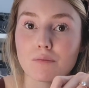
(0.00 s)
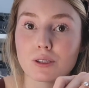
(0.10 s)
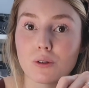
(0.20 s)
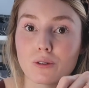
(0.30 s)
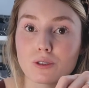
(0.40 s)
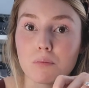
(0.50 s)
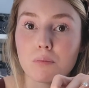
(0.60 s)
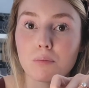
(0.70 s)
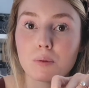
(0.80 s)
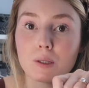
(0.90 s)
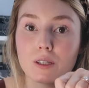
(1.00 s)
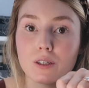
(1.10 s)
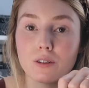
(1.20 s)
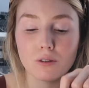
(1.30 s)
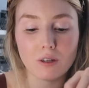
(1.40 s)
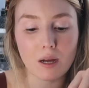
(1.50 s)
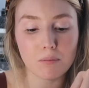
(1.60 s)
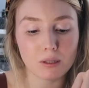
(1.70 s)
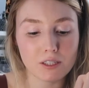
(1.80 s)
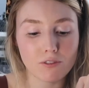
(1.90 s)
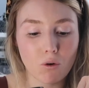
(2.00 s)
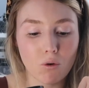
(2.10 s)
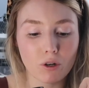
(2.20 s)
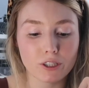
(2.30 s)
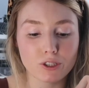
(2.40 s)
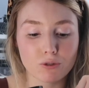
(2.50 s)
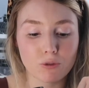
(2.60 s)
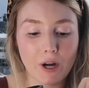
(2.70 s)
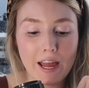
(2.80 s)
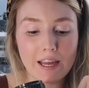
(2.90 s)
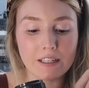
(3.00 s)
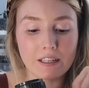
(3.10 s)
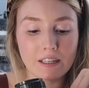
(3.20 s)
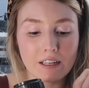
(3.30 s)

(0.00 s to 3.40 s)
So there's a blue, I believe orange, red,